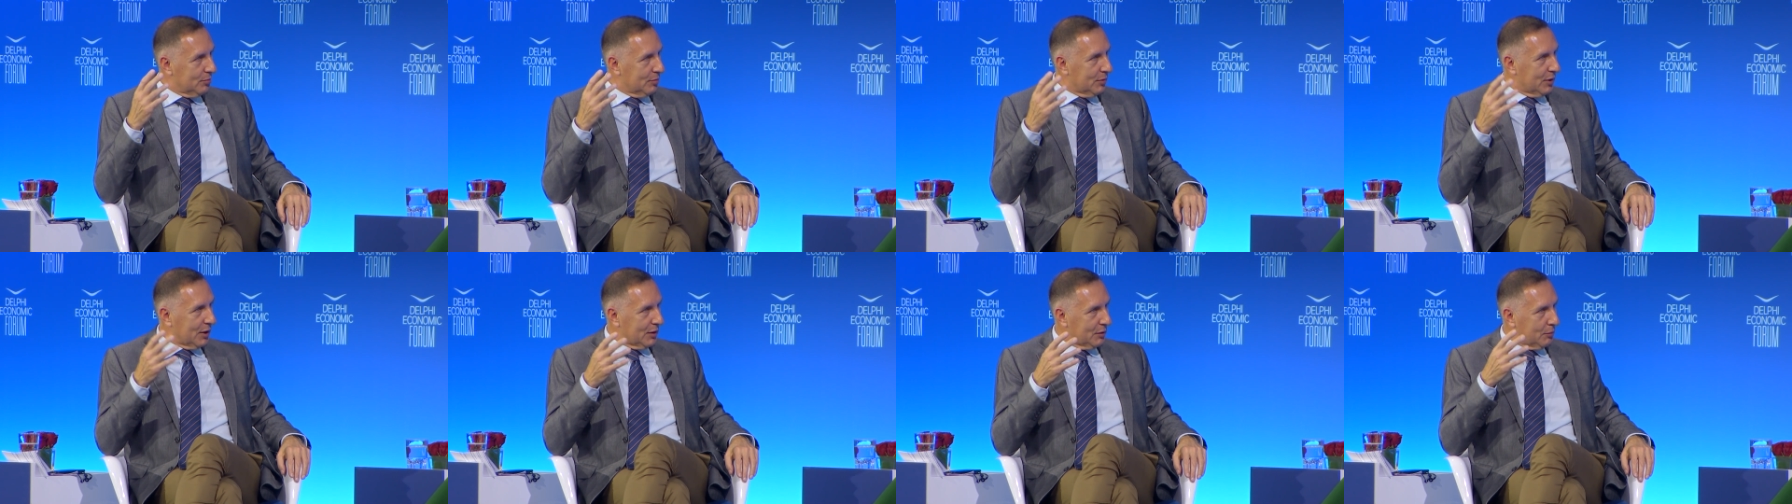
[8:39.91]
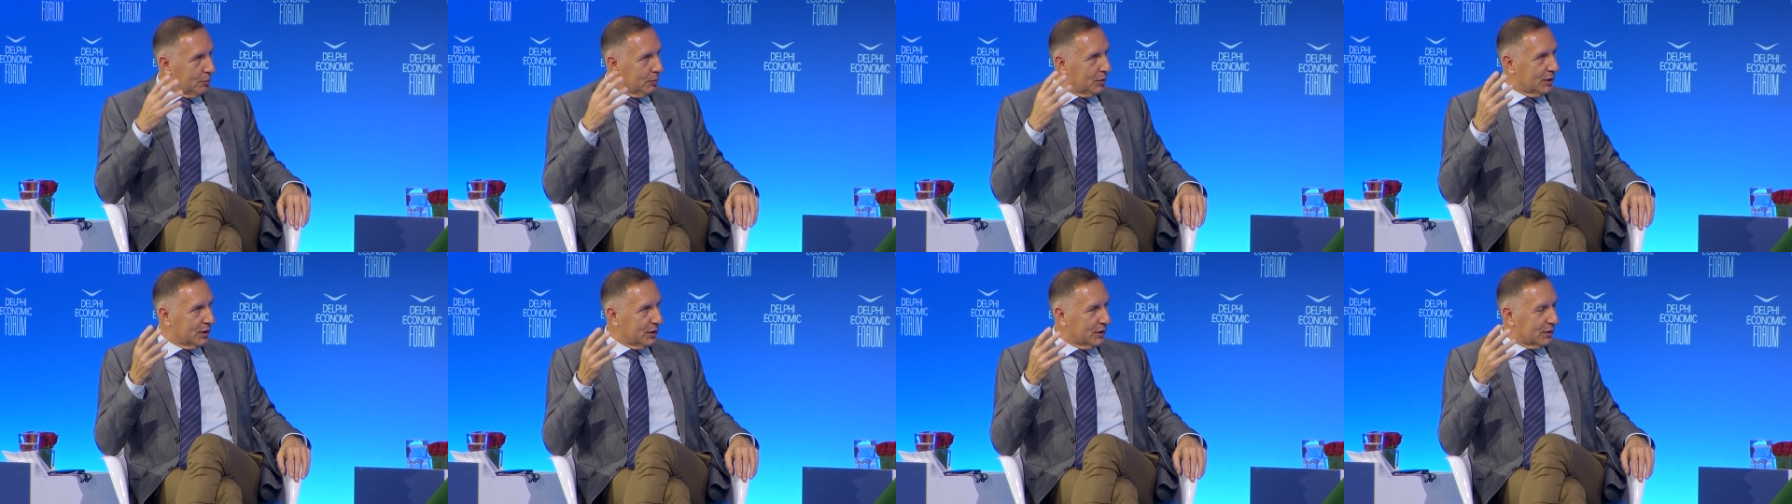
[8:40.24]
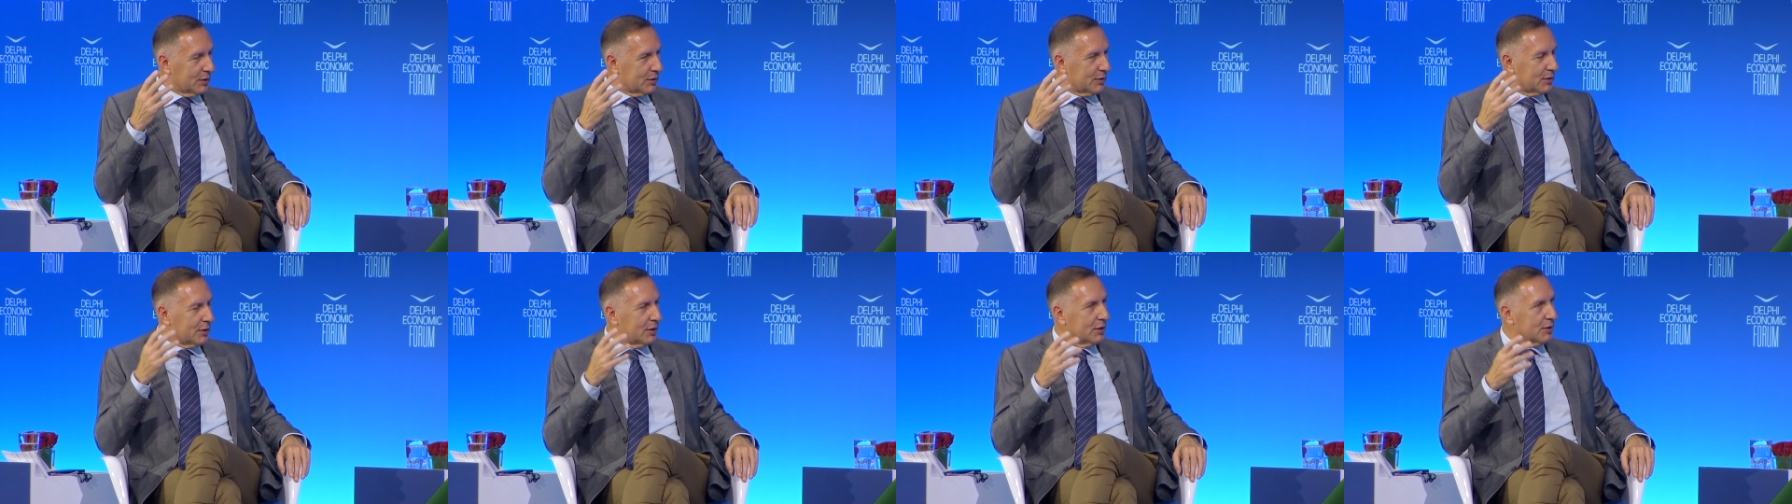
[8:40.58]
that
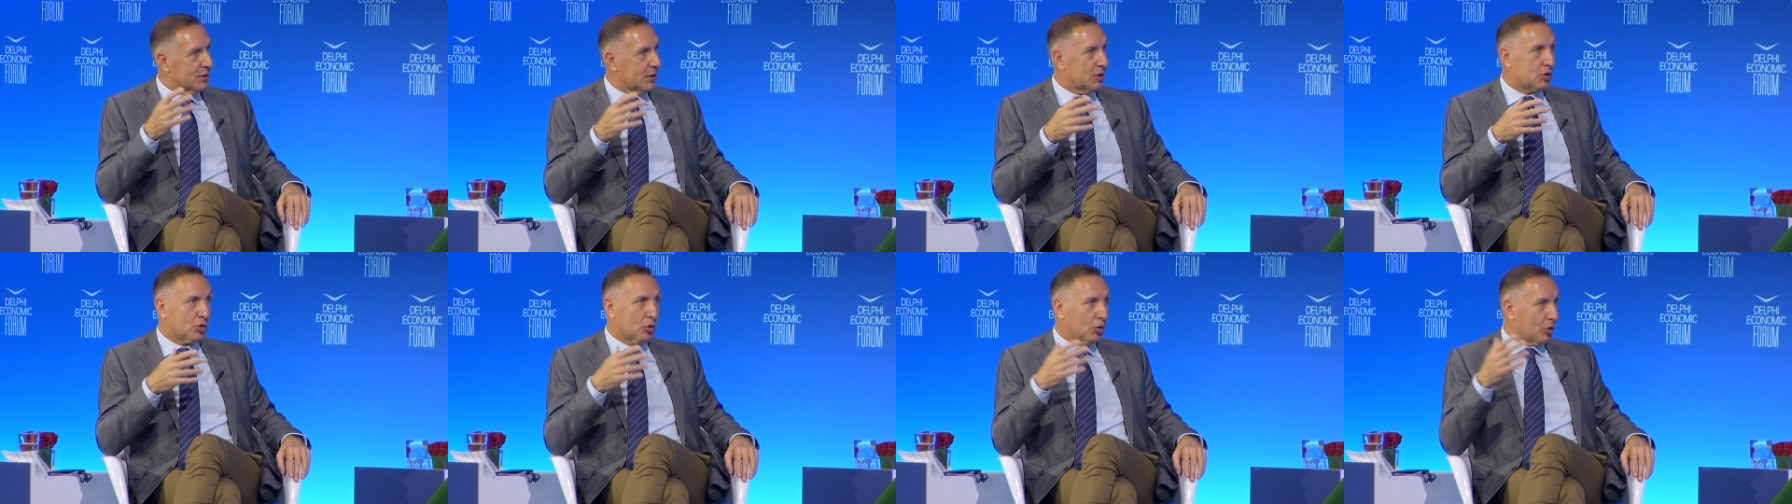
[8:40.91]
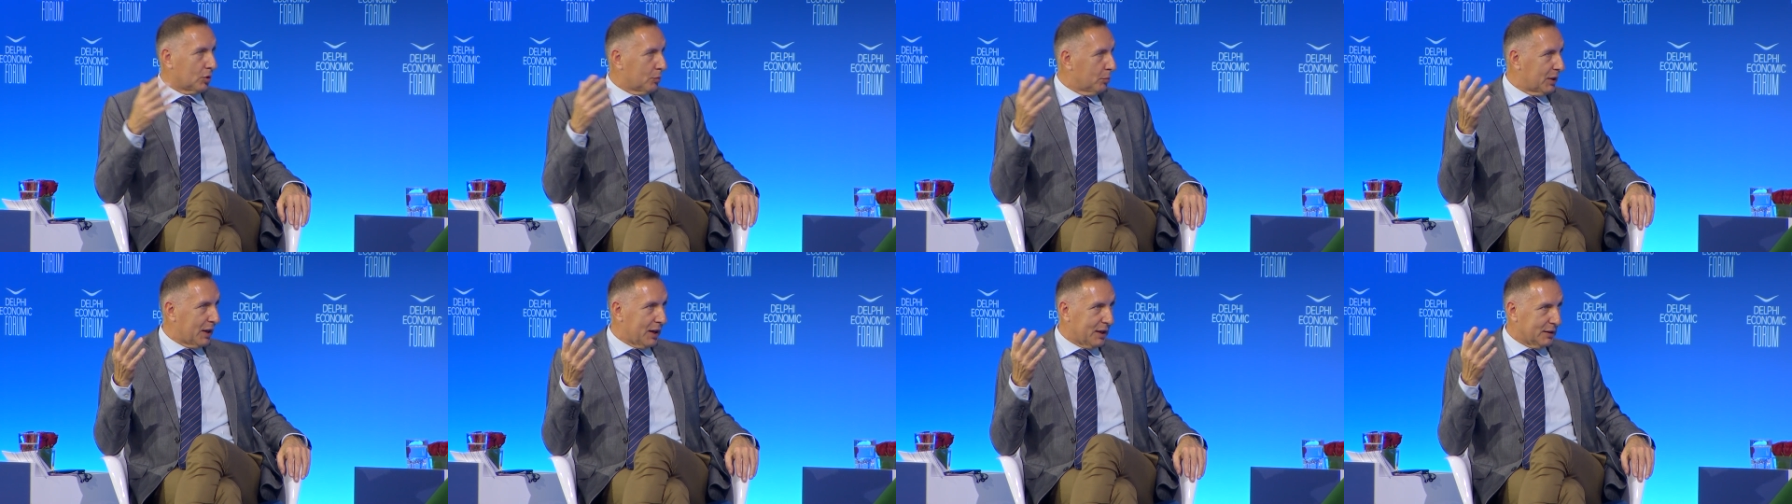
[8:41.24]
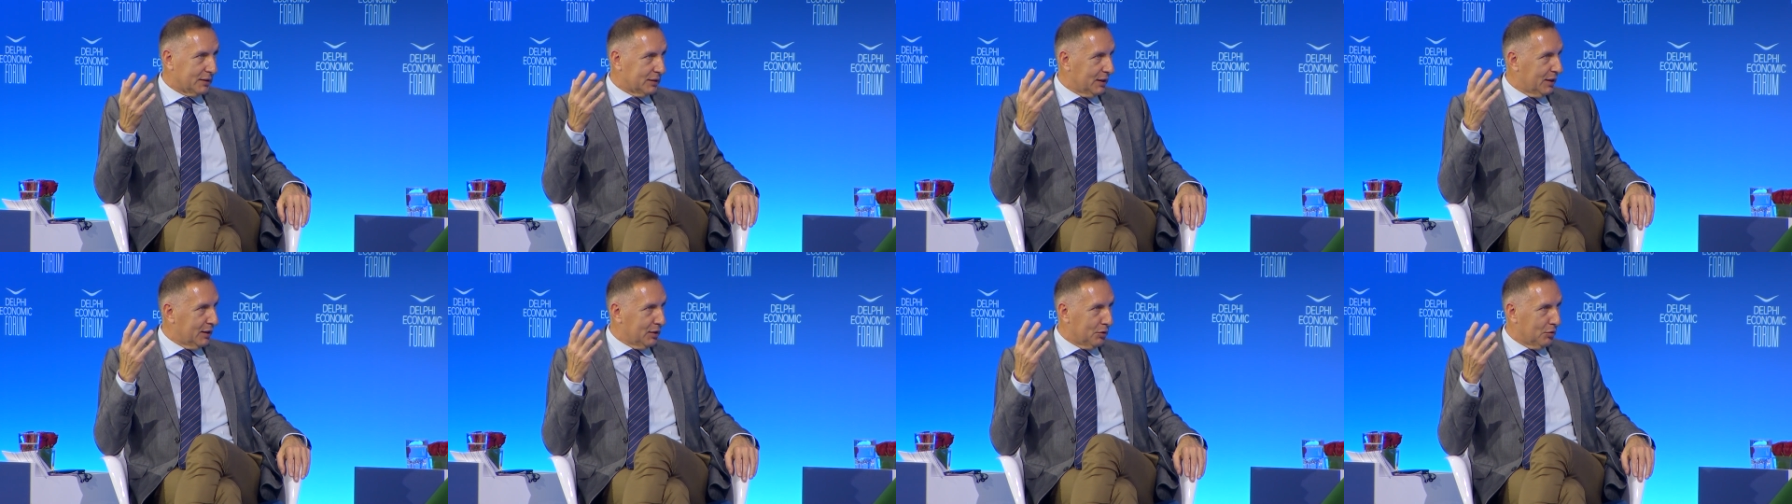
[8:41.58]
brings. It's a strong
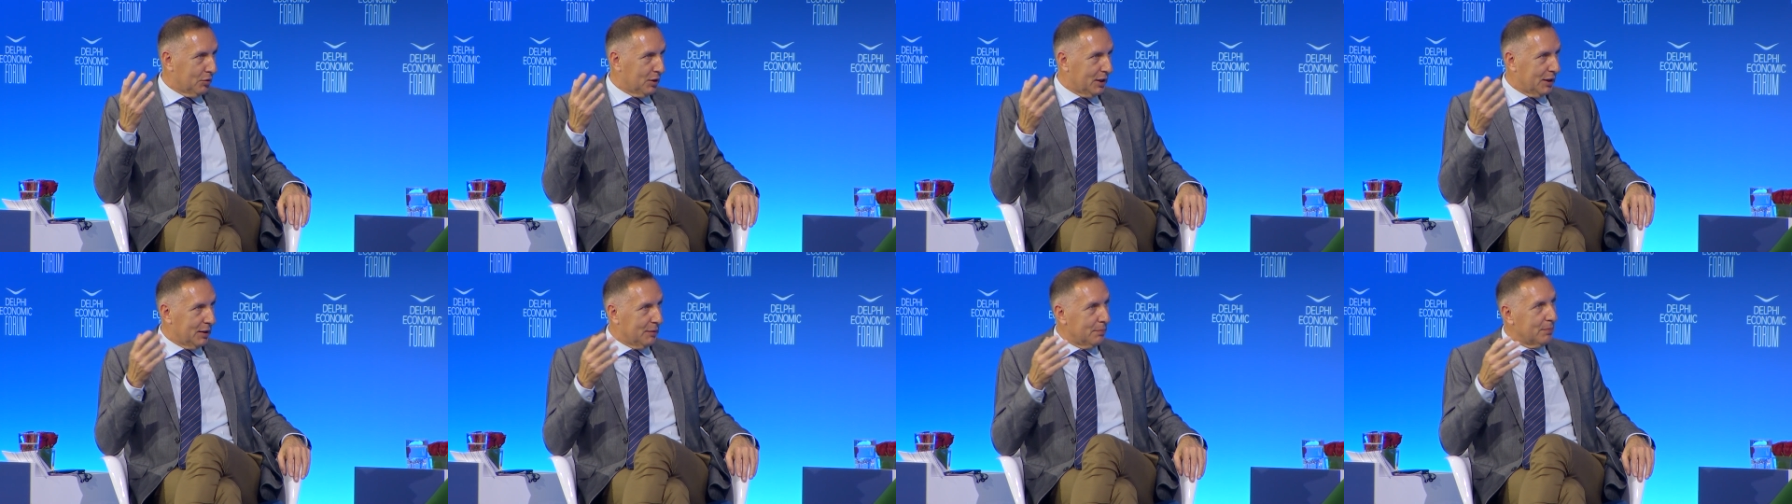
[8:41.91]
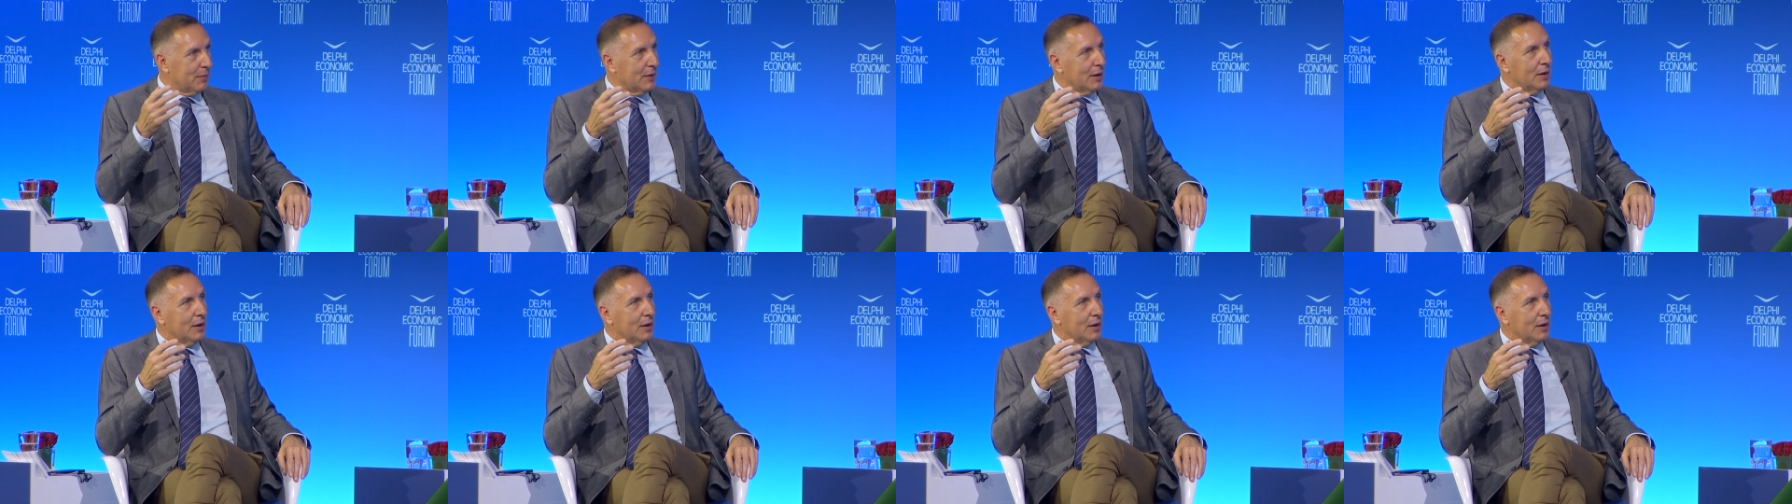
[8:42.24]
brand anyway.